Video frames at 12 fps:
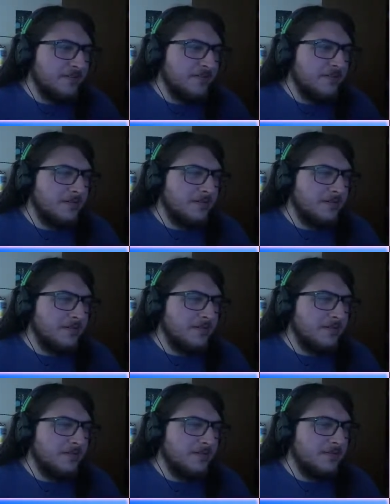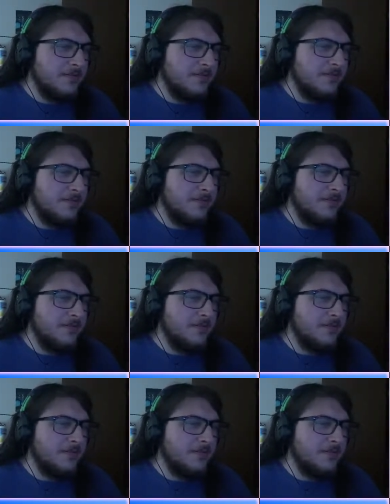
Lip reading: [no speech]